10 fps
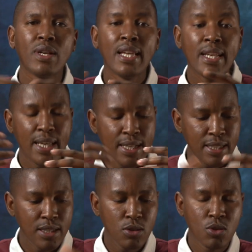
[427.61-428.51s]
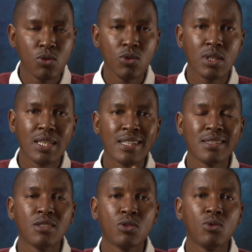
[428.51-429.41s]
Then the
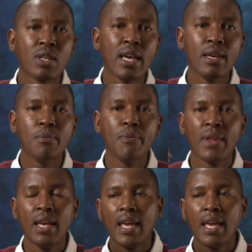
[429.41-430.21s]
X-H2 came,